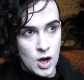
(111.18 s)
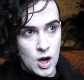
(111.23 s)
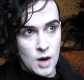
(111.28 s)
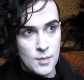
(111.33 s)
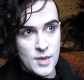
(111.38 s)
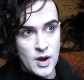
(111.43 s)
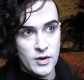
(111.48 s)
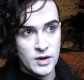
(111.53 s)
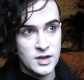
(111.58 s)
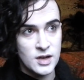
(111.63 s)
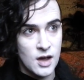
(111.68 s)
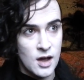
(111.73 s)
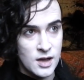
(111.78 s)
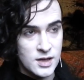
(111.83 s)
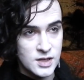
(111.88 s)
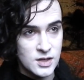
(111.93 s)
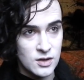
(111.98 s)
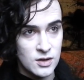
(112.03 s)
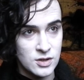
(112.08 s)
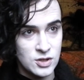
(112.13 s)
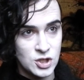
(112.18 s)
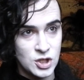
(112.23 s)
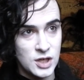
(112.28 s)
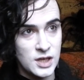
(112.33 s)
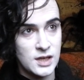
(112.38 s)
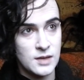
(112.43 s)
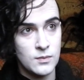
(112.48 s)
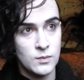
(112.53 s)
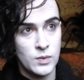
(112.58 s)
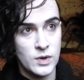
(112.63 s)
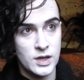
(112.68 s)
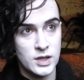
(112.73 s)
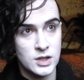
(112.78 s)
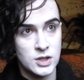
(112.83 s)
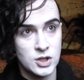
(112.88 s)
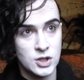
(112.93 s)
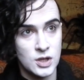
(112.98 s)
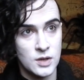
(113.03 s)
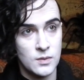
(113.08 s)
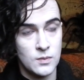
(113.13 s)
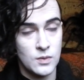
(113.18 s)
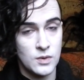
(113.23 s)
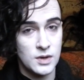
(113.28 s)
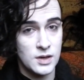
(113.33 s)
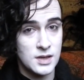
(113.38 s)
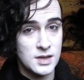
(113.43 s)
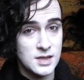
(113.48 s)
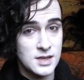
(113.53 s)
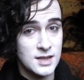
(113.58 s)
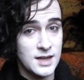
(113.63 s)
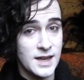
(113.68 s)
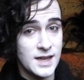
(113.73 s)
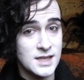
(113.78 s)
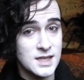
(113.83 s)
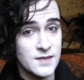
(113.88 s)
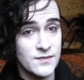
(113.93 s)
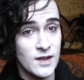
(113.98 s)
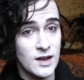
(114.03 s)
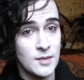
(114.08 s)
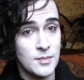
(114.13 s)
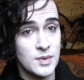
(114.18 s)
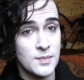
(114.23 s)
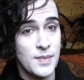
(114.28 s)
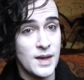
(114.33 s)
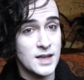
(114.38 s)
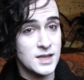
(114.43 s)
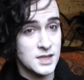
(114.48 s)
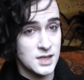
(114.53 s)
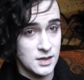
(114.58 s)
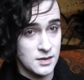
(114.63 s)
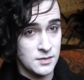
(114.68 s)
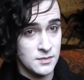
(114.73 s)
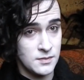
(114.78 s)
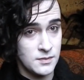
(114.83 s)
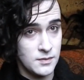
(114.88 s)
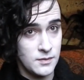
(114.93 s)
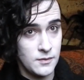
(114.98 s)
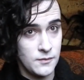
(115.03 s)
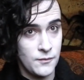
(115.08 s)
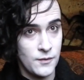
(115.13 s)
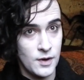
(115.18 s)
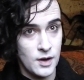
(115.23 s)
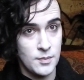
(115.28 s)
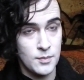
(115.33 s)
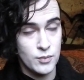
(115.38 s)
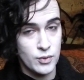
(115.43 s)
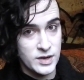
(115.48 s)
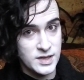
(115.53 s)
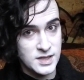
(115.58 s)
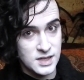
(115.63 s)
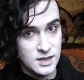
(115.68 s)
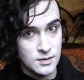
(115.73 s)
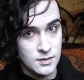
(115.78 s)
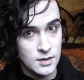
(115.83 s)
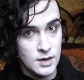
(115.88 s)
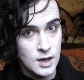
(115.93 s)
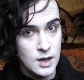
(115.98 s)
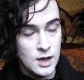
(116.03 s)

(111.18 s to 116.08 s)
American ideology, which was later developed better from Britain.